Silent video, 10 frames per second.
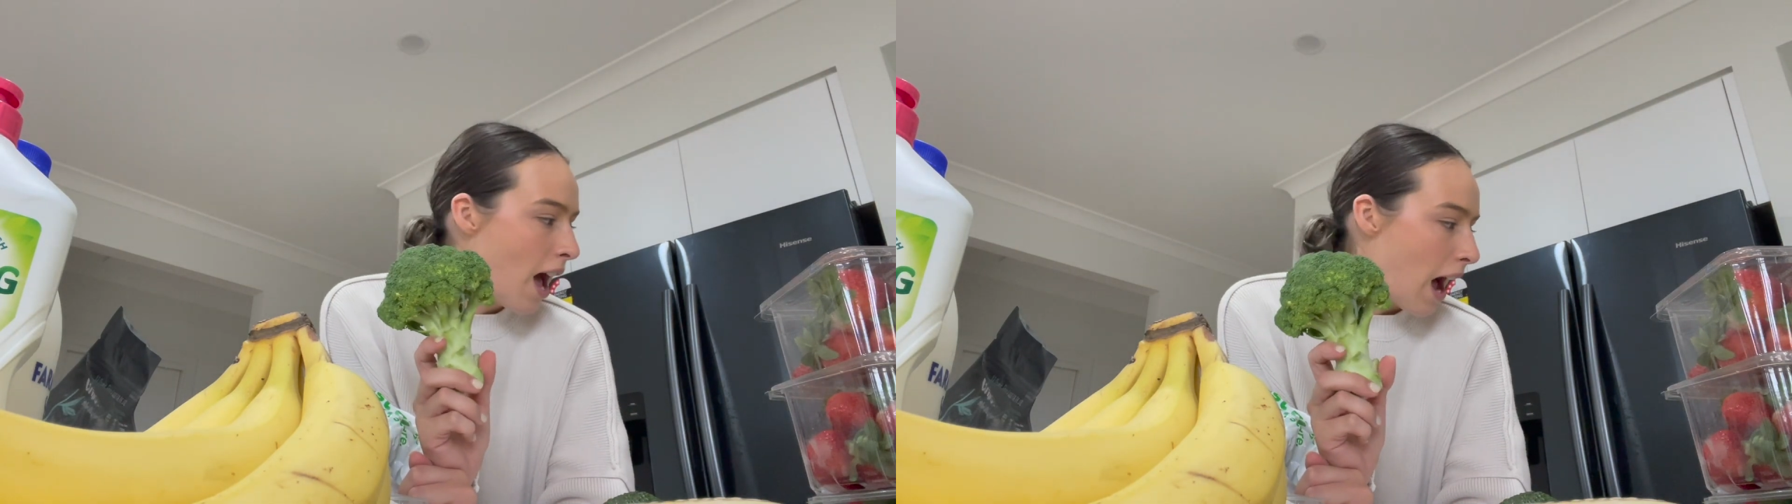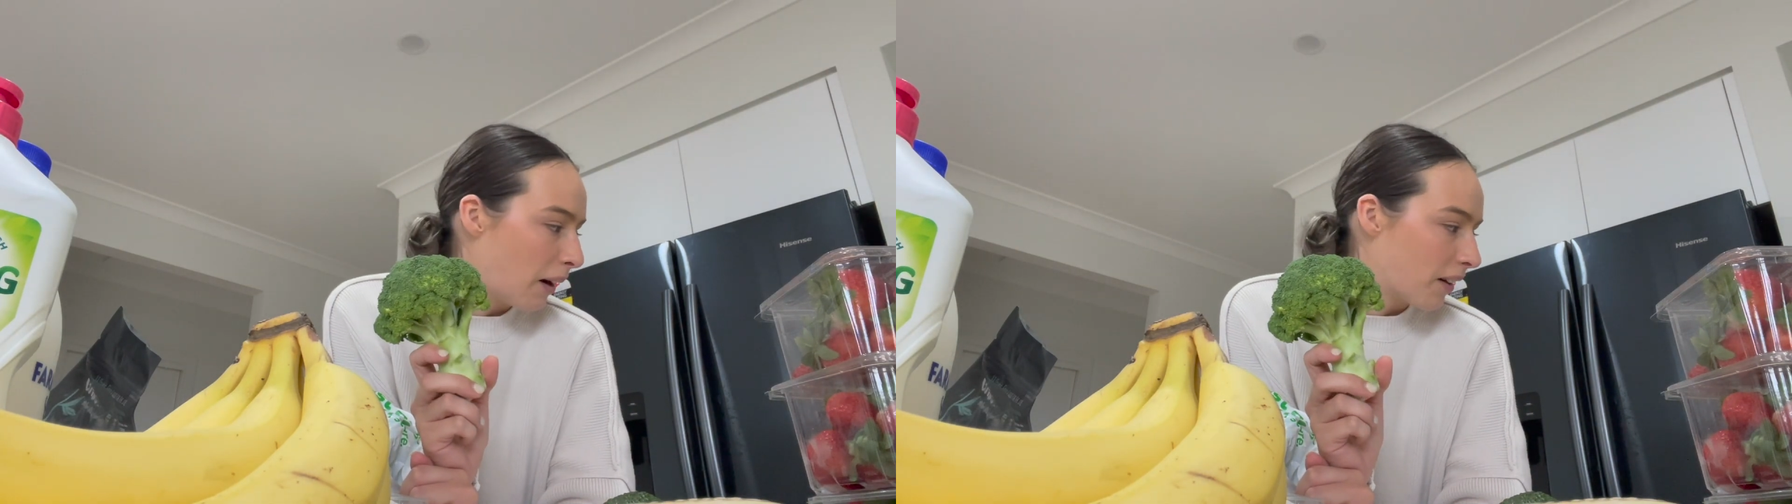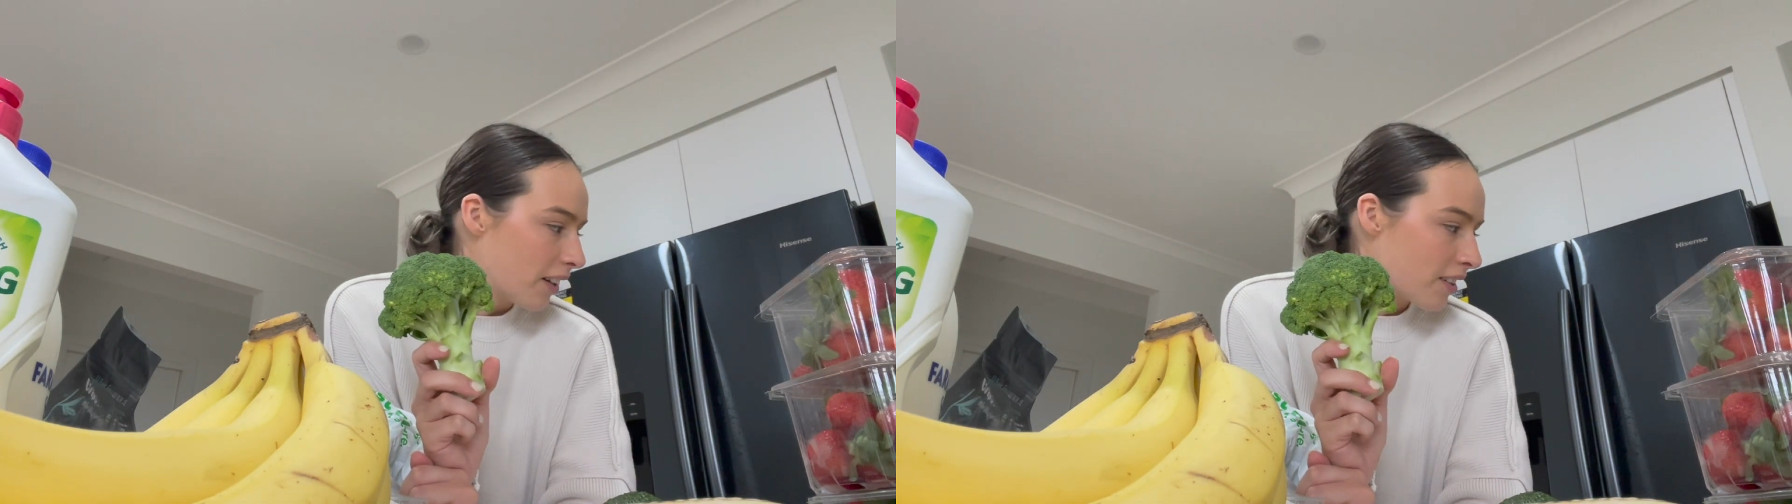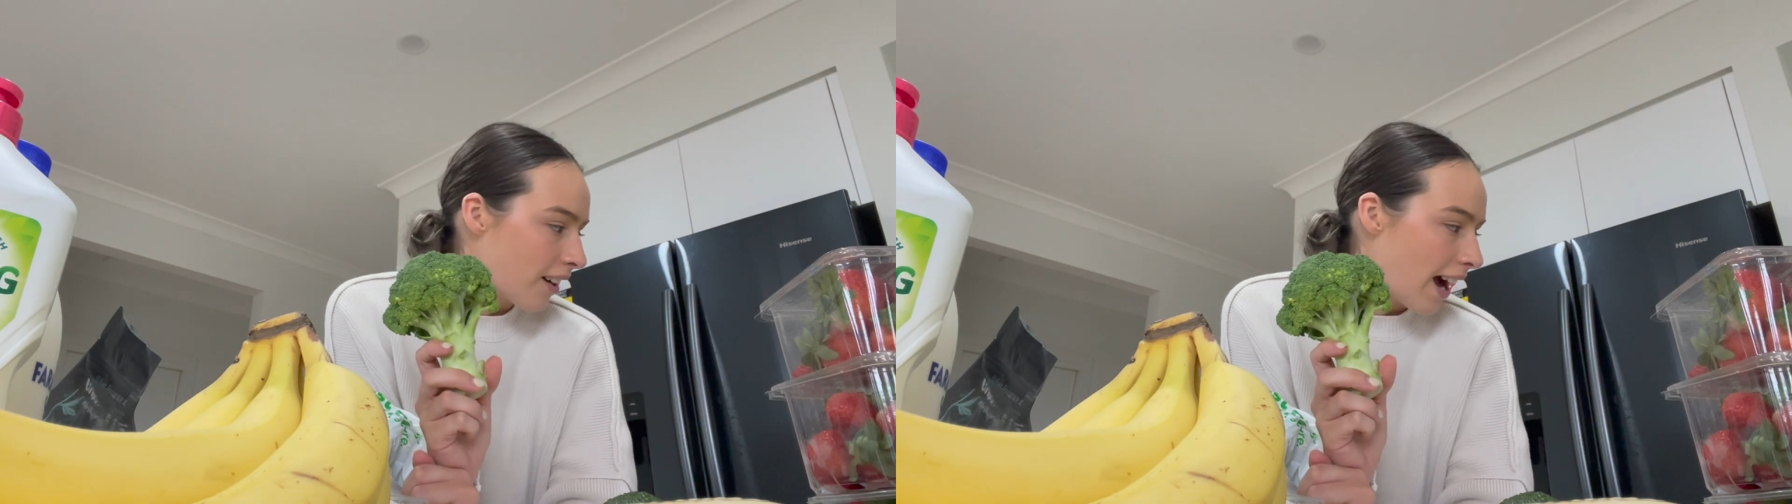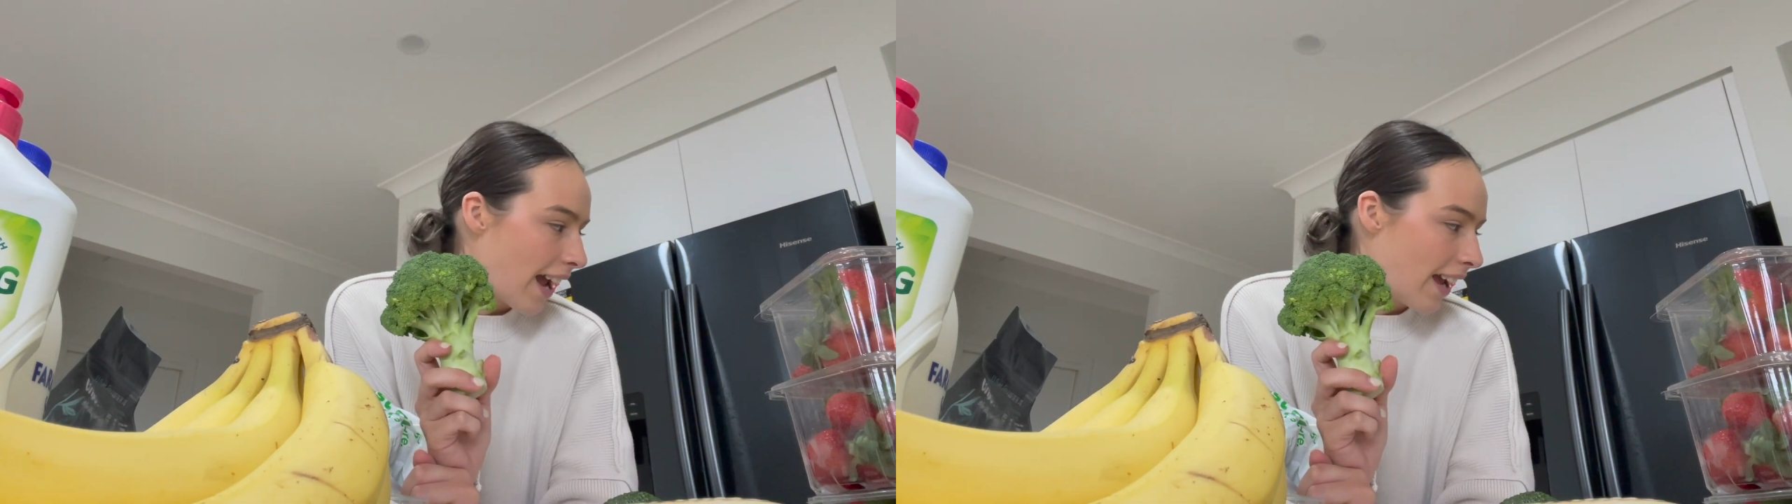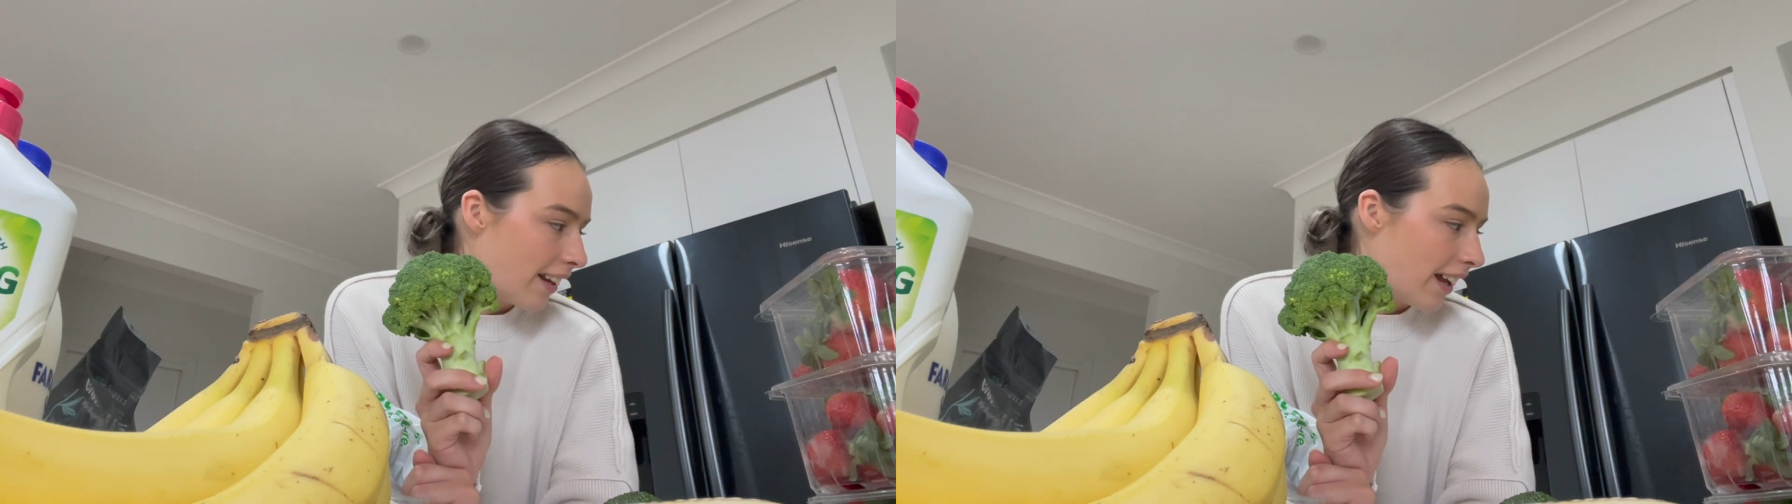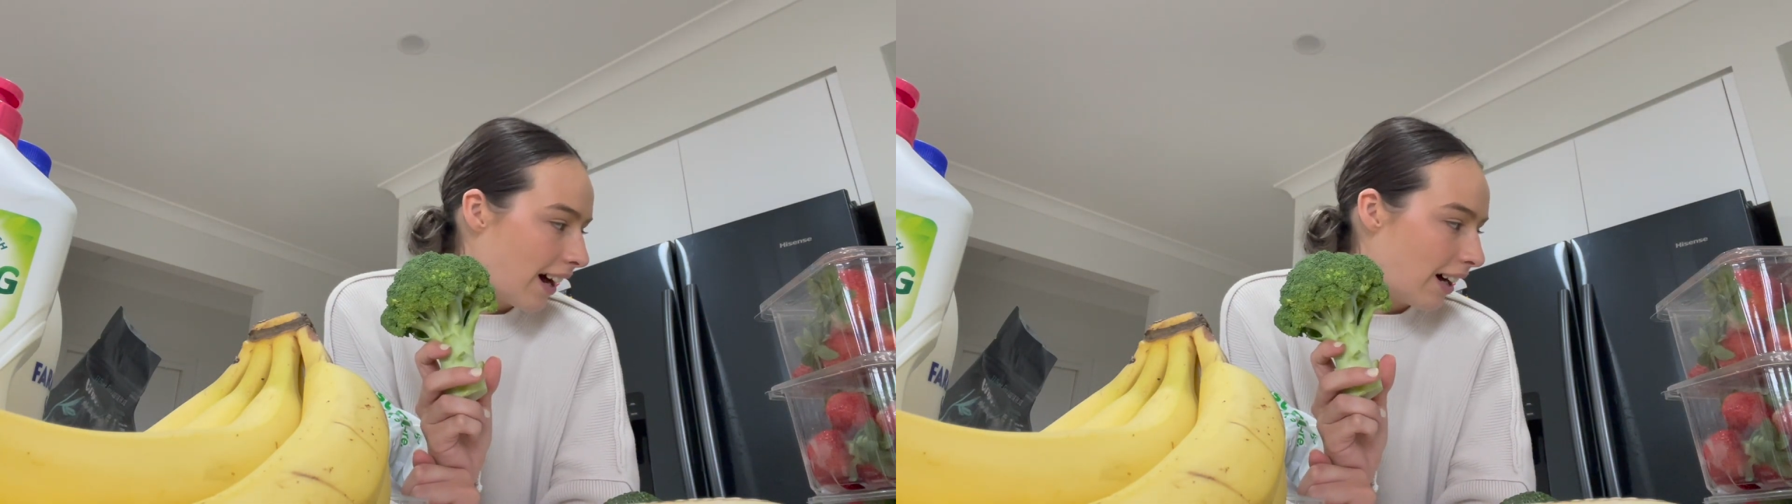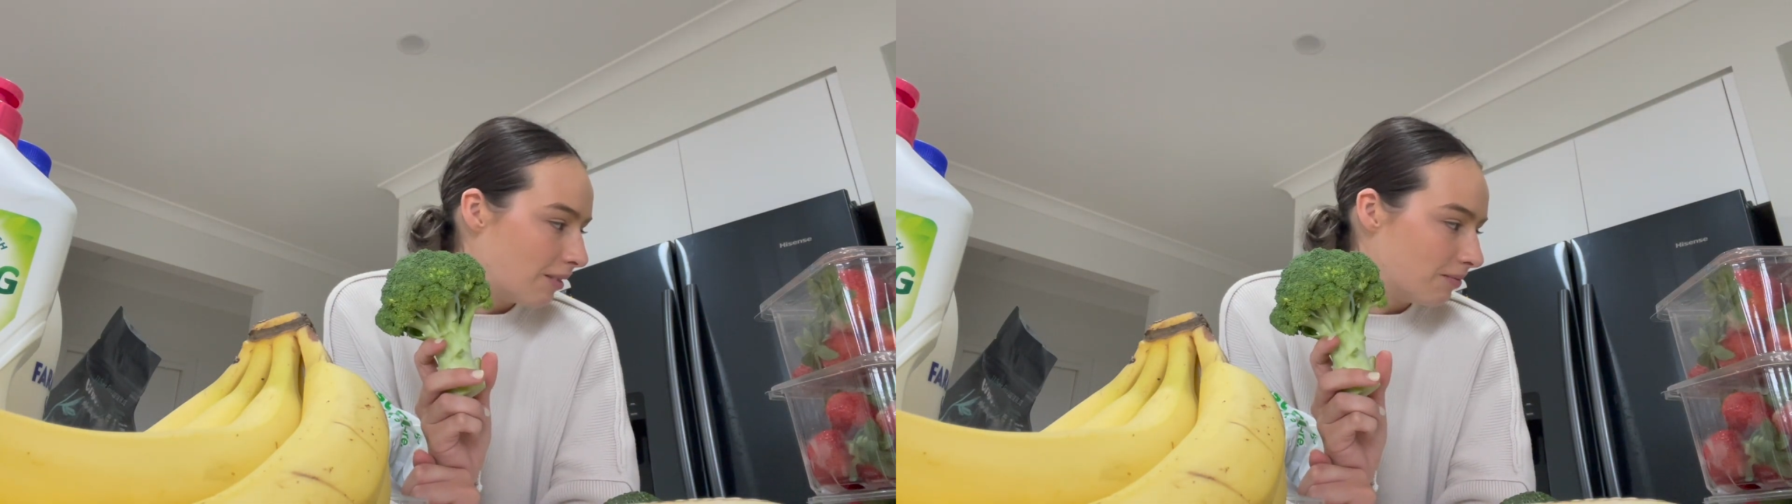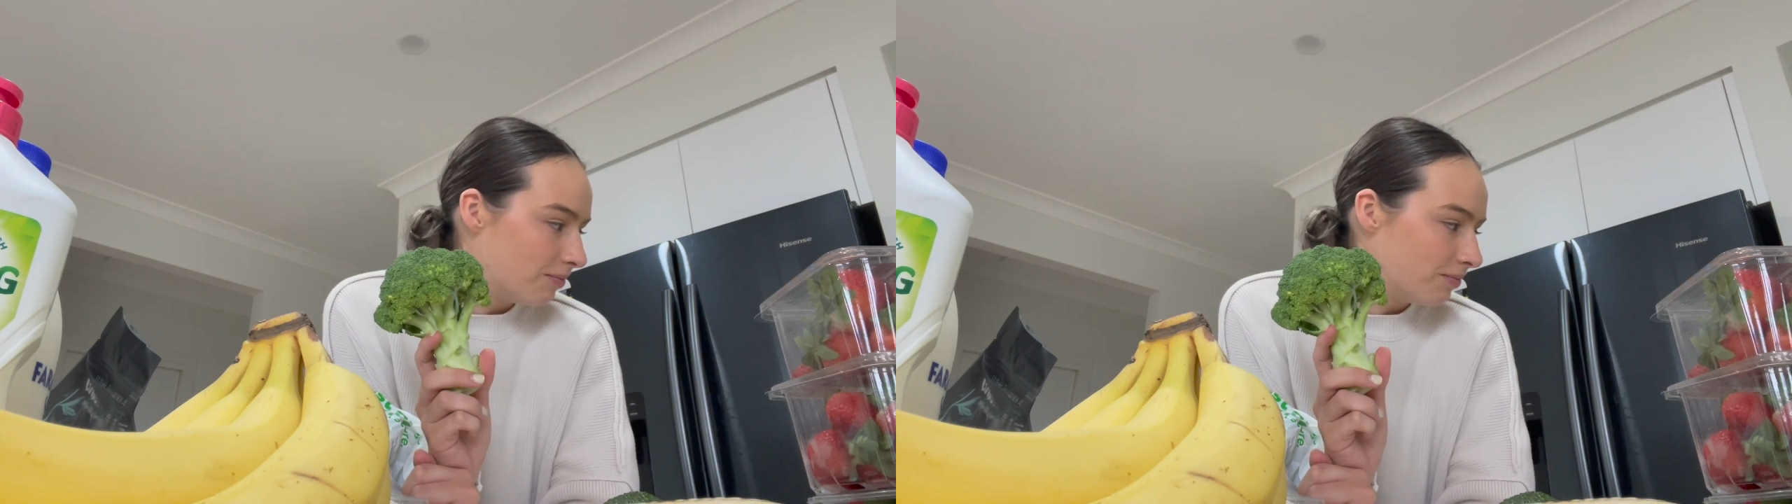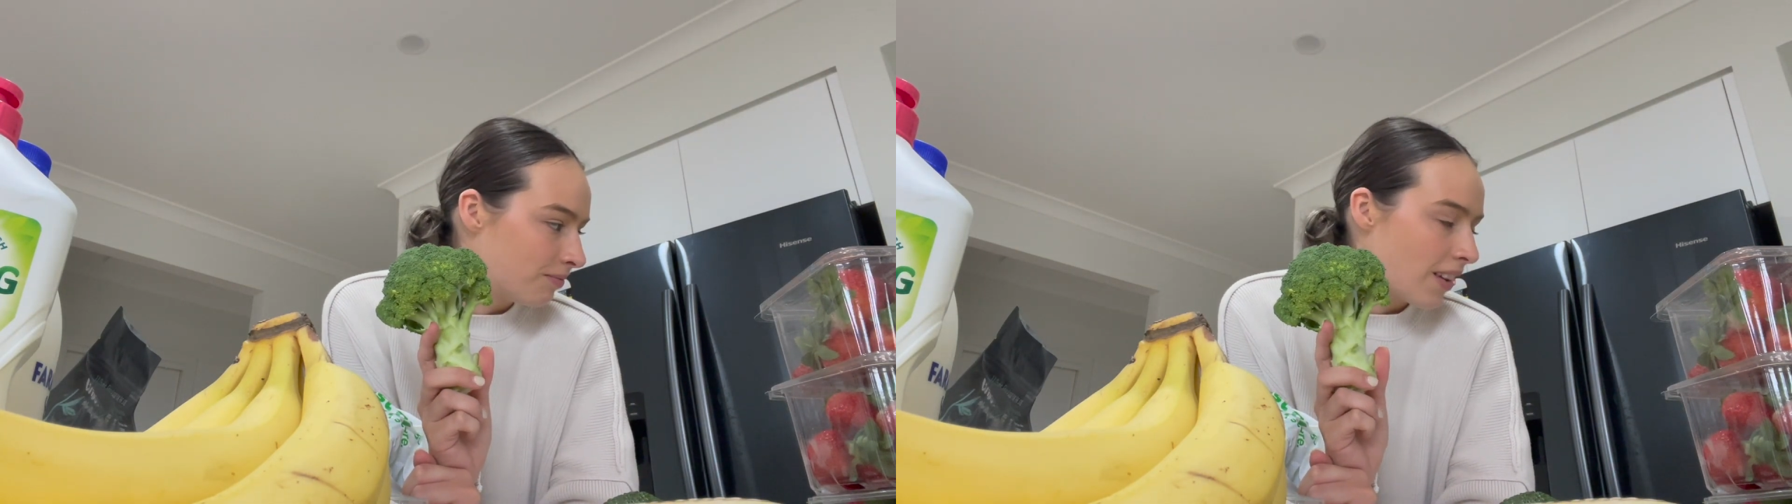I'm gonna try and
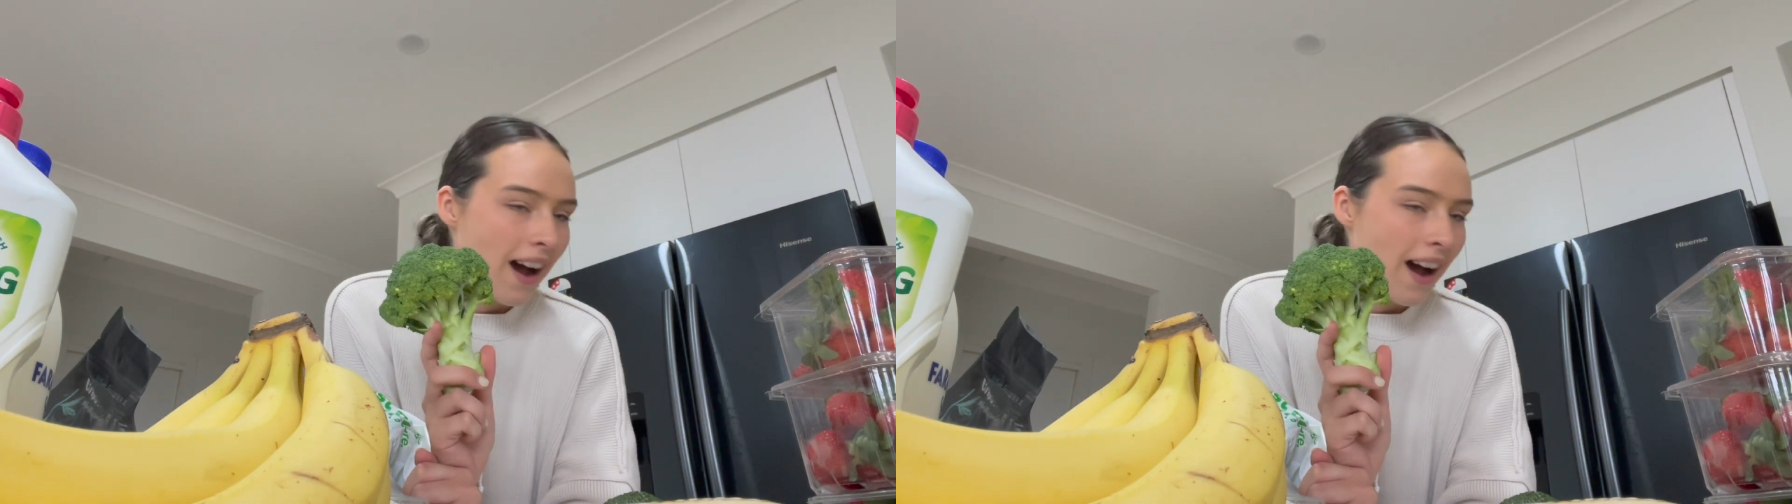um,